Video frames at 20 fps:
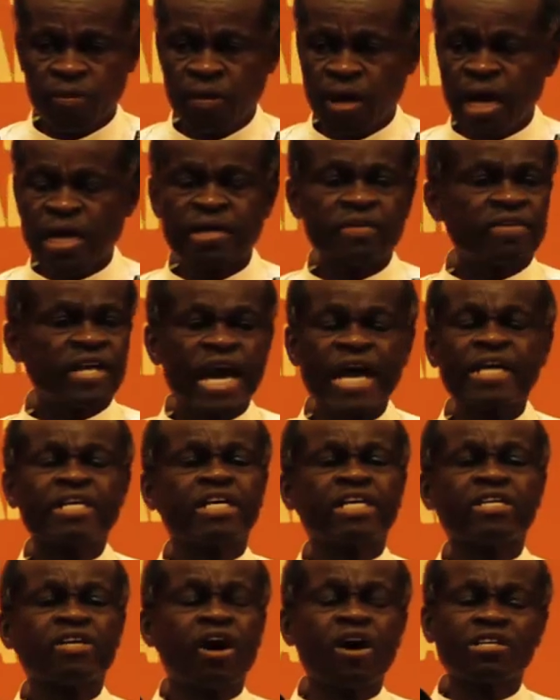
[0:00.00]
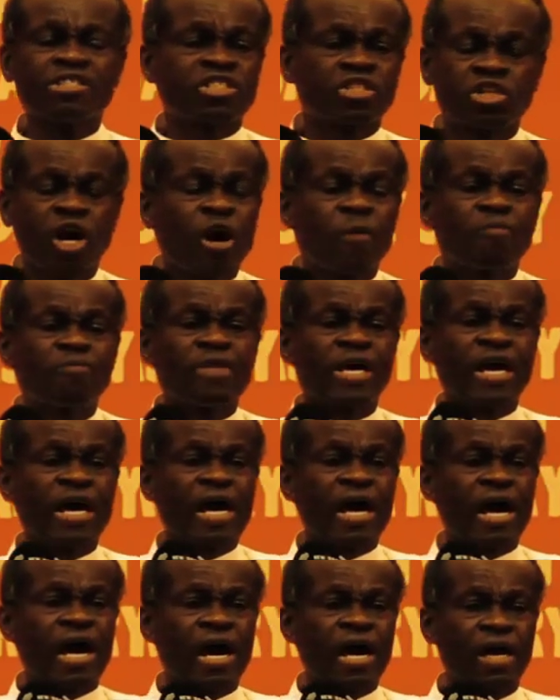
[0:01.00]
And they did not stop
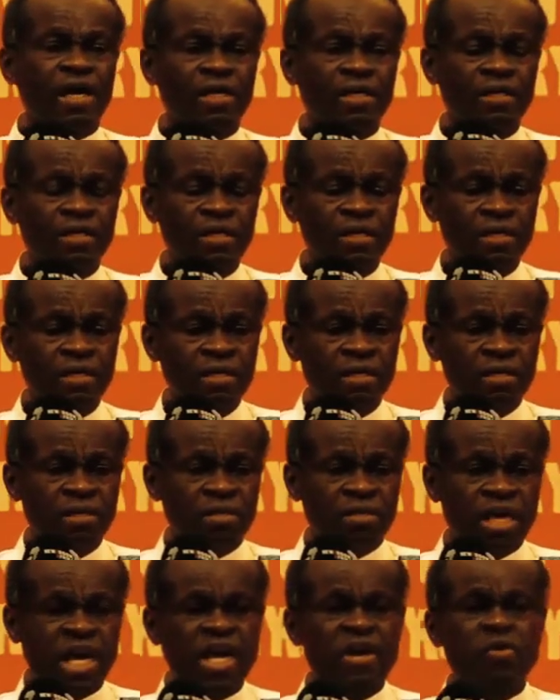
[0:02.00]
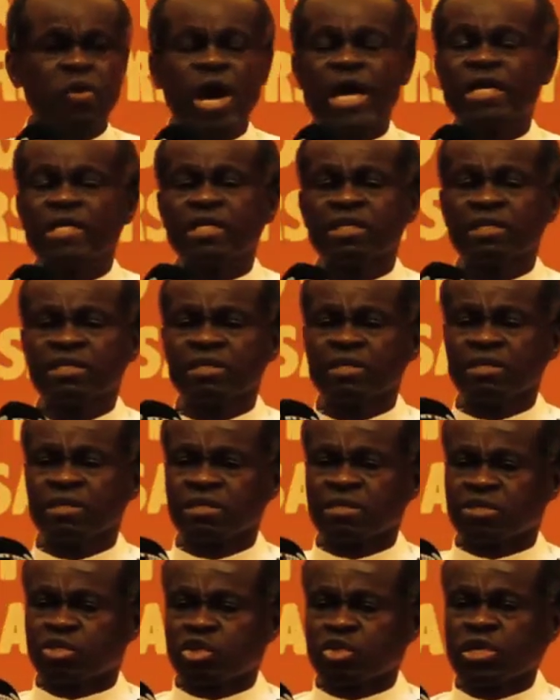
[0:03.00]
there. They
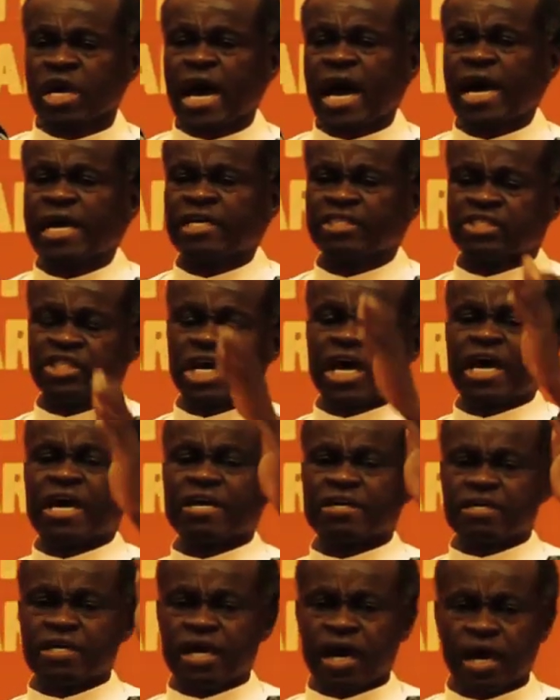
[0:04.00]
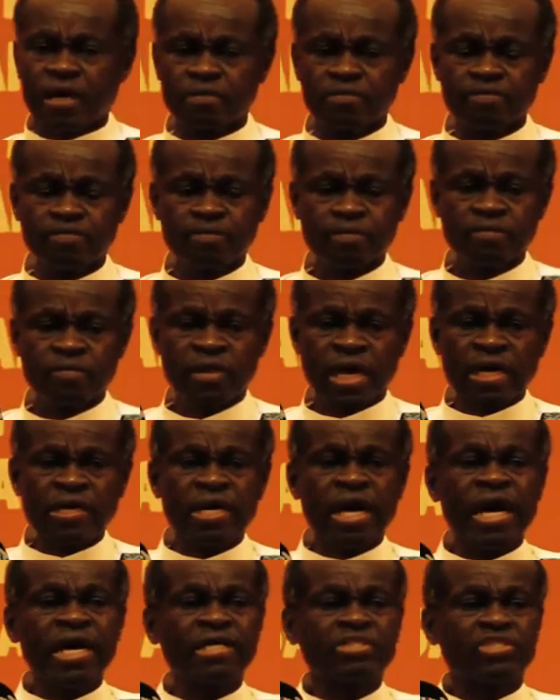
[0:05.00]
went to Nigeria. And
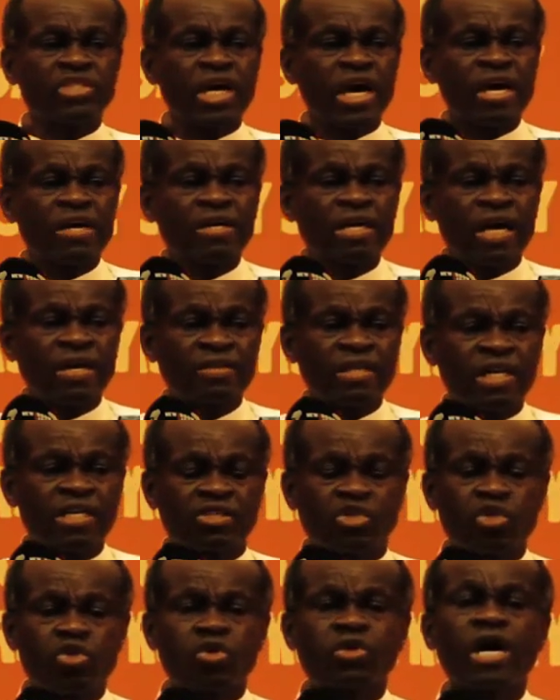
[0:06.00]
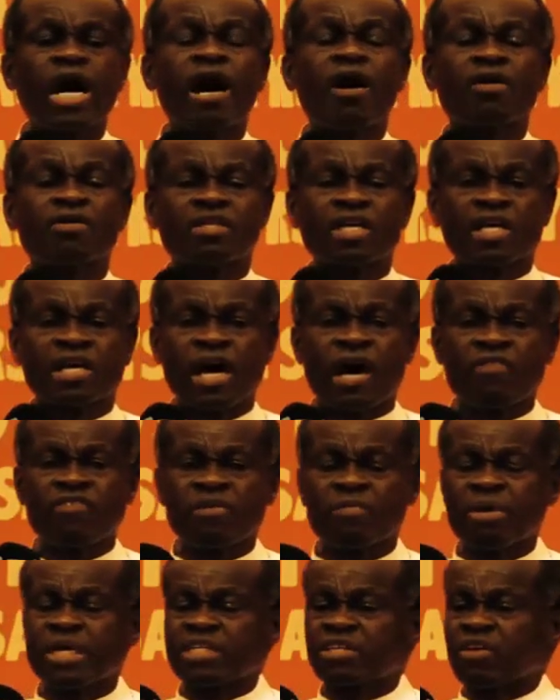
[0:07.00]
Nigeria, they took out the
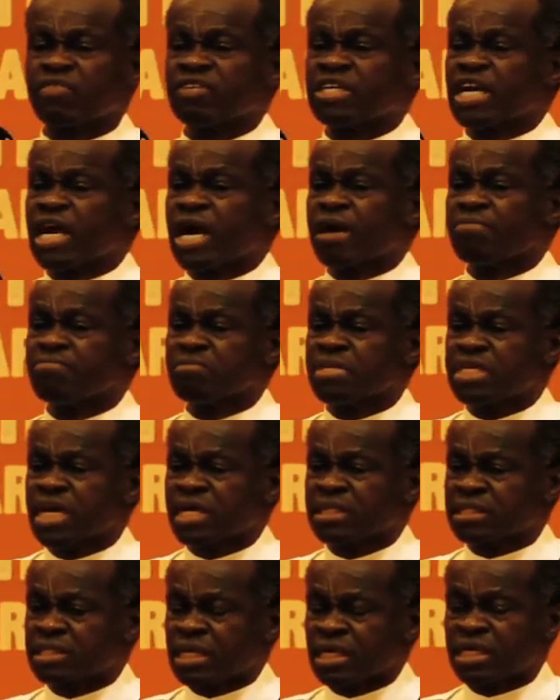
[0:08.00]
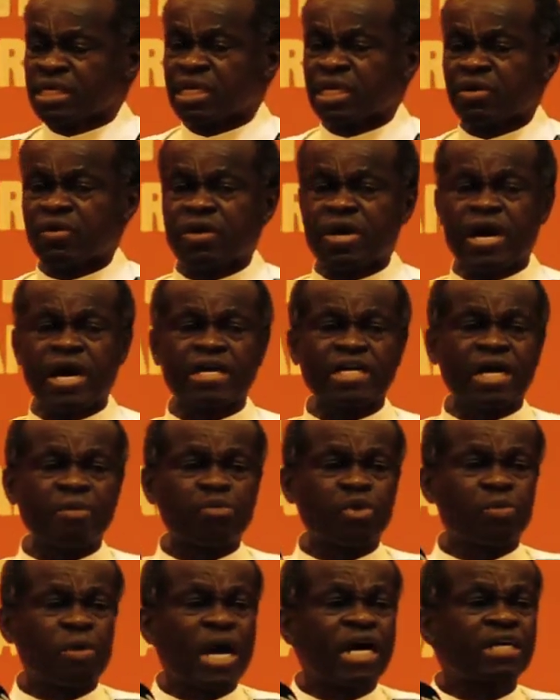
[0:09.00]
government of Nnamdi Azikiwe and
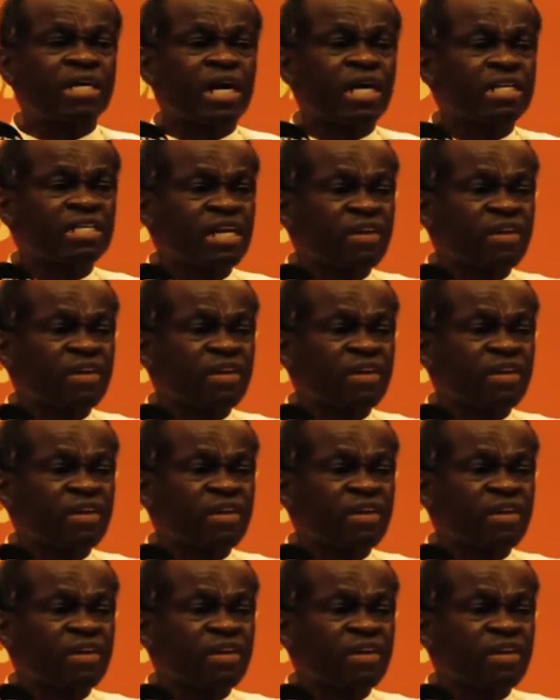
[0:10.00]
Abubakar